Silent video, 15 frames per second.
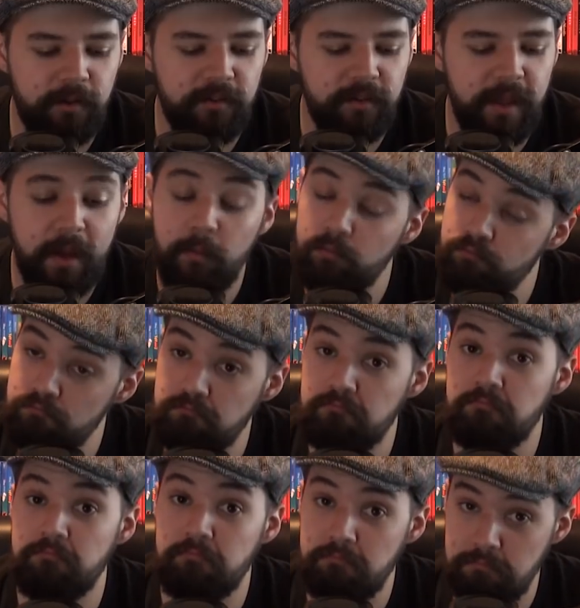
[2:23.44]
was like,
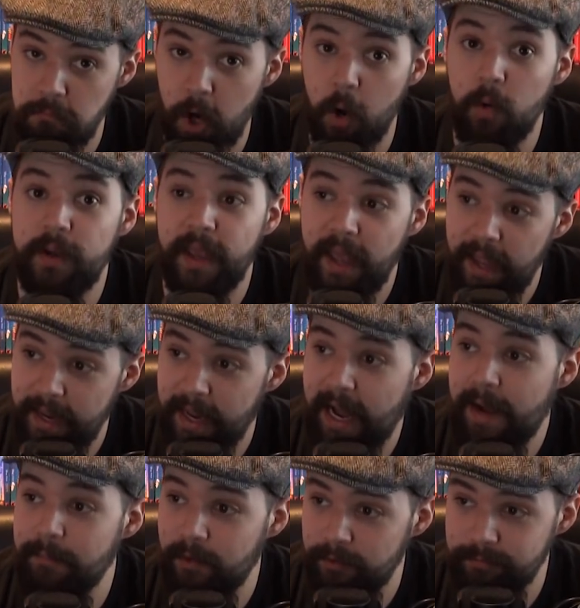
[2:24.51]
okay,
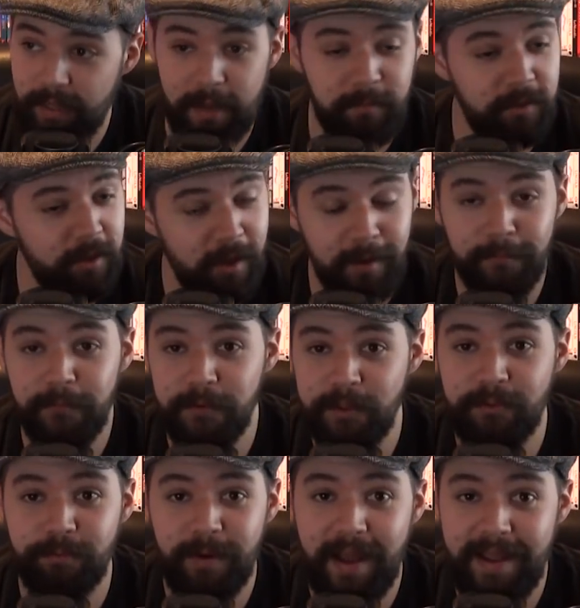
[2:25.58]
I'm along for
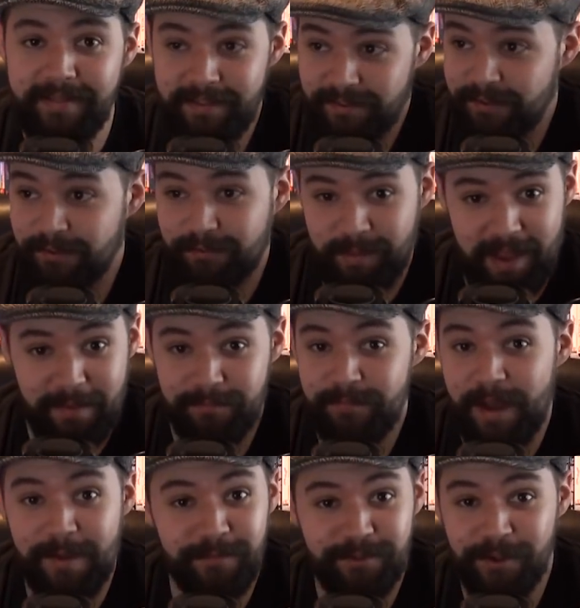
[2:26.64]
this ride.
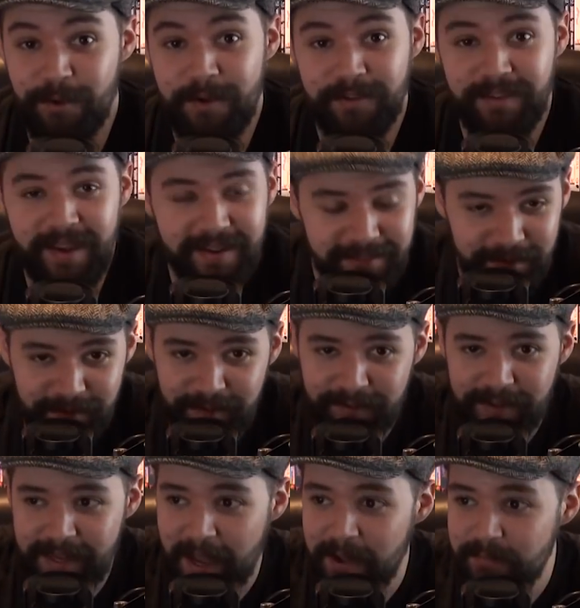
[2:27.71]
I'm so excited. This is
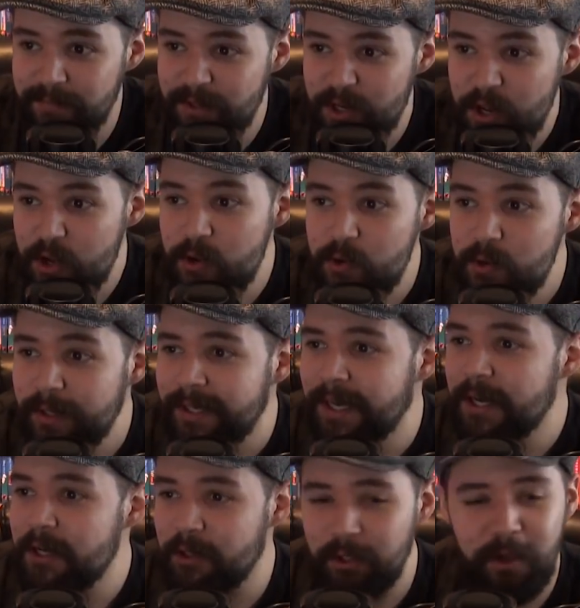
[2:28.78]
like a new
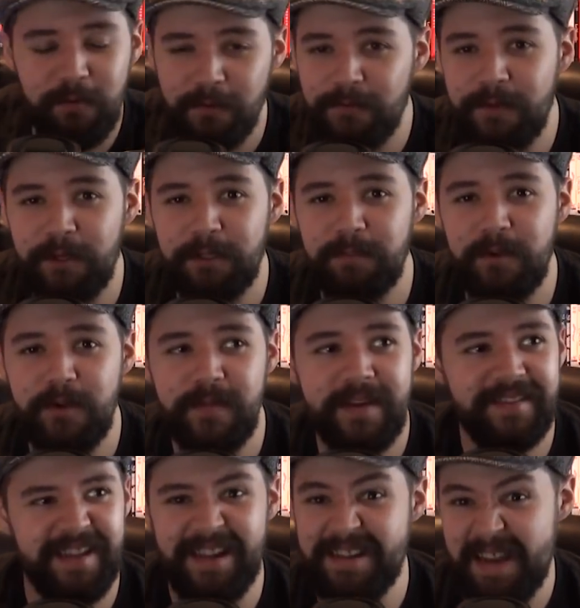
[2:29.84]
Cloverfield movie.
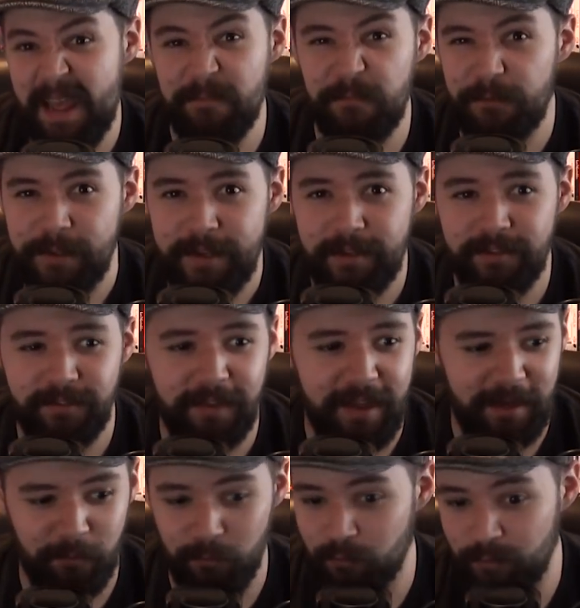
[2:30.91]
It's on Netflix,
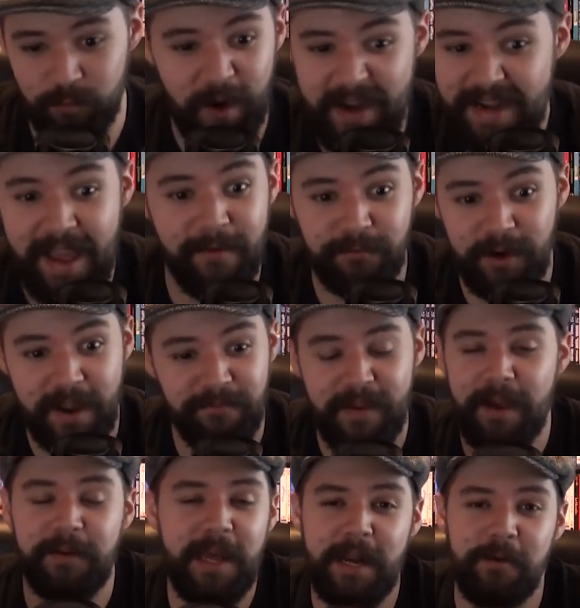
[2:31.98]
like right after I
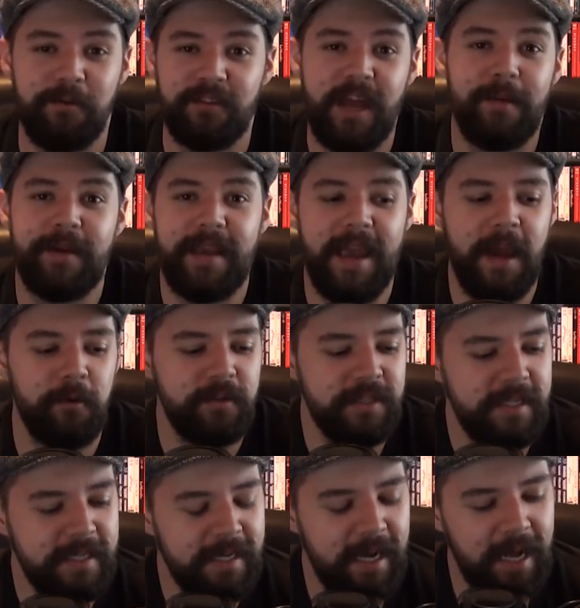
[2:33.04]
found out it was coming out.
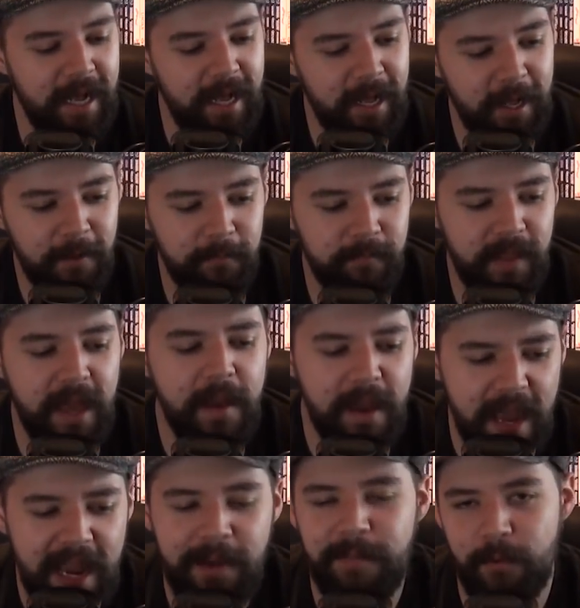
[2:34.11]
I
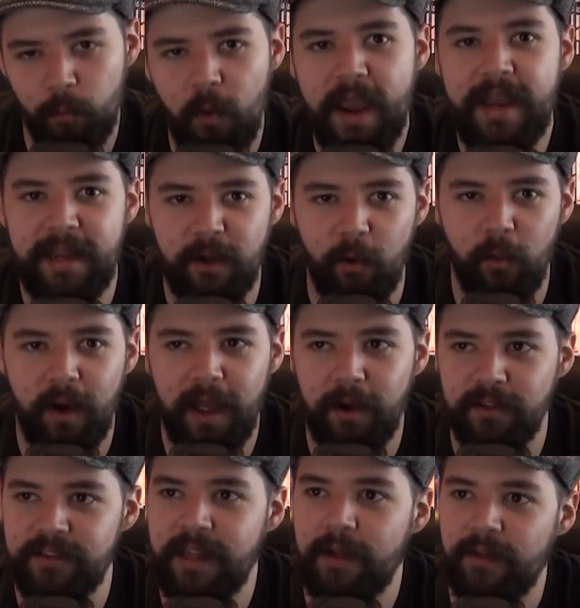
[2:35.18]
had been waiting a
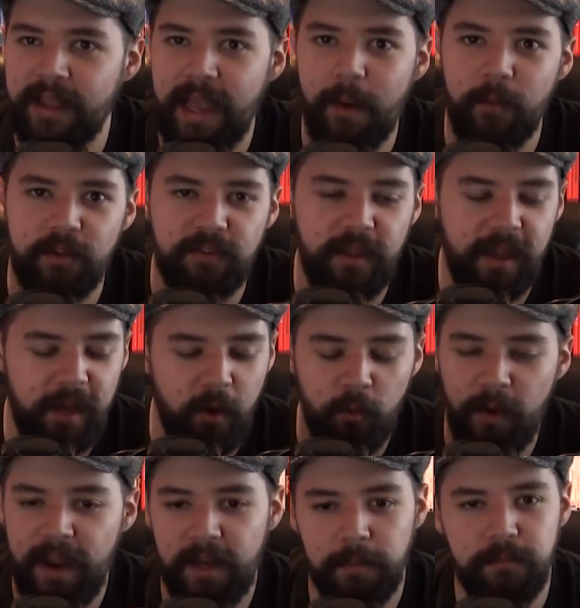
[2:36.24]
while. It's not like I was like a
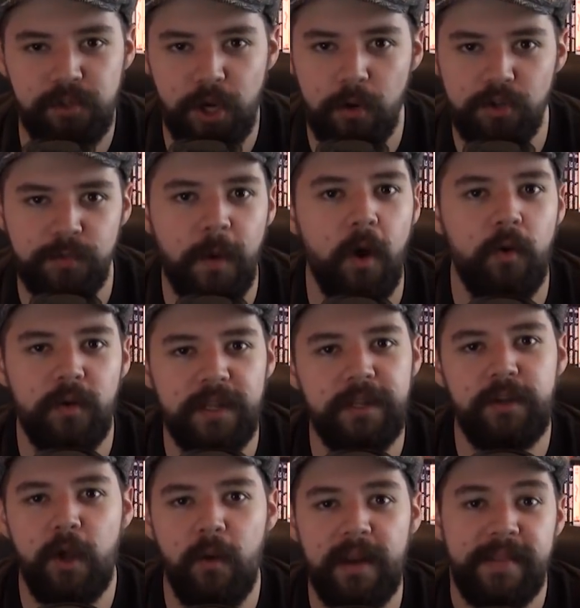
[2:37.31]
random Joe Schmo who
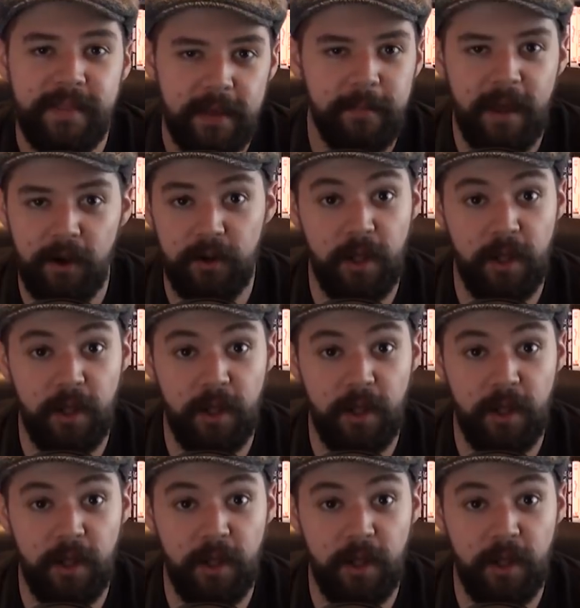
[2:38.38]
didn't know anything about